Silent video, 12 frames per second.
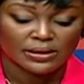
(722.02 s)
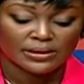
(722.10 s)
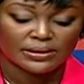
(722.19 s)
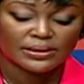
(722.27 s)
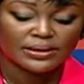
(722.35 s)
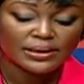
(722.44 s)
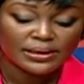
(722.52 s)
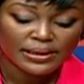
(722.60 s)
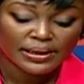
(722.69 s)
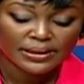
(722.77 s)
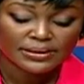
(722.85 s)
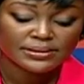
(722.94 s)
the
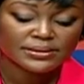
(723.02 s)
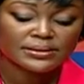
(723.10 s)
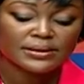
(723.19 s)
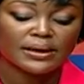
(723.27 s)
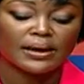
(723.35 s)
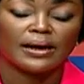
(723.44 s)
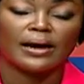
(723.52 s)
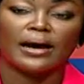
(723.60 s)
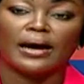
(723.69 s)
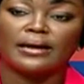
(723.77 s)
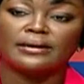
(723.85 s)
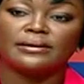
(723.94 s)
delays,
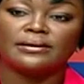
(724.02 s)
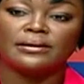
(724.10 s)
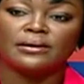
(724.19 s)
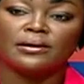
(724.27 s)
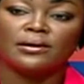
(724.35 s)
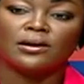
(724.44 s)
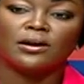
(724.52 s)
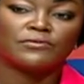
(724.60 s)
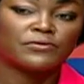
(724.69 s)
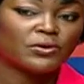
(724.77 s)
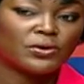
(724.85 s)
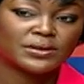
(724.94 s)
and
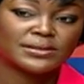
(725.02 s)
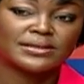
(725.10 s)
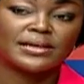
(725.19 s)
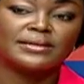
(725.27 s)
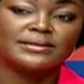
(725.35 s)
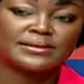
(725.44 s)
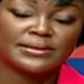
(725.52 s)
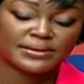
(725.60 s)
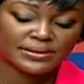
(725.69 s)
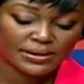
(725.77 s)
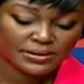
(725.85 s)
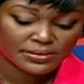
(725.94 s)
of course the
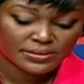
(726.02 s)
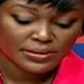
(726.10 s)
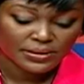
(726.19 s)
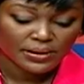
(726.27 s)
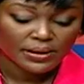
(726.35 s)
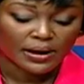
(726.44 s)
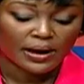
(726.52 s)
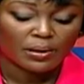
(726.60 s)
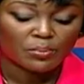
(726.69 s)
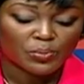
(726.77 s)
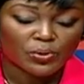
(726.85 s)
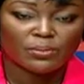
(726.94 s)
incessant
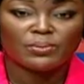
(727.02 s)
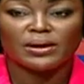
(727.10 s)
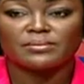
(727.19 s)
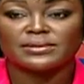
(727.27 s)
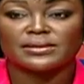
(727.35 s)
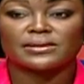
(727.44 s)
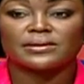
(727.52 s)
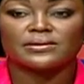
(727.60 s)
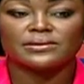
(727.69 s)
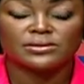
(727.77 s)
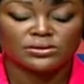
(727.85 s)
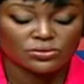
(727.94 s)
problems that
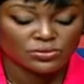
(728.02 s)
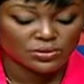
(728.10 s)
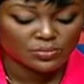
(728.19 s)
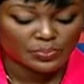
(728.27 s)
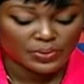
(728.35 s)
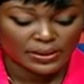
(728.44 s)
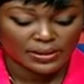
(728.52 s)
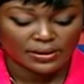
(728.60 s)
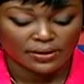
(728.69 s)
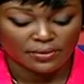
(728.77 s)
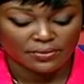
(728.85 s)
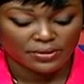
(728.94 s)
continue to
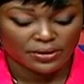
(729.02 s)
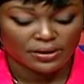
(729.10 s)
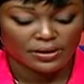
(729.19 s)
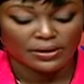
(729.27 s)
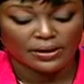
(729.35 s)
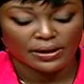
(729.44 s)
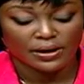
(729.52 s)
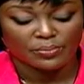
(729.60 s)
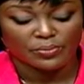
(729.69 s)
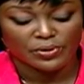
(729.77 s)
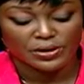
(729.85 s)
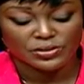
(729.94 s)
plague the air
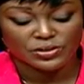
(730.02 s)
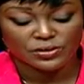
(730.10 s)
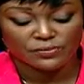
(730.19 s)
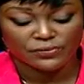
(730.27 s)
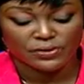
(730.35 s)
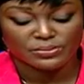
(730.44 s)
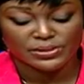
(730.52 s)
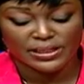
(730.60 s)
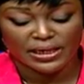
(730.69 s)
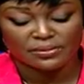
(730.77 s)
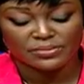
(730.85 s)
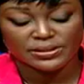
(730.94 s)
bridge from
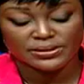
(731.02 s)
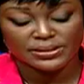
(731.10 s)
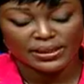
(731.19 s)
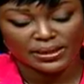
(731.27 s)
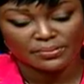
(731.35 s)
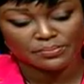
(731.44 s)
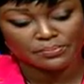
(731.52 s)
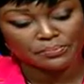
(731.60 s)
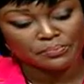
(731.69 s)
time to time.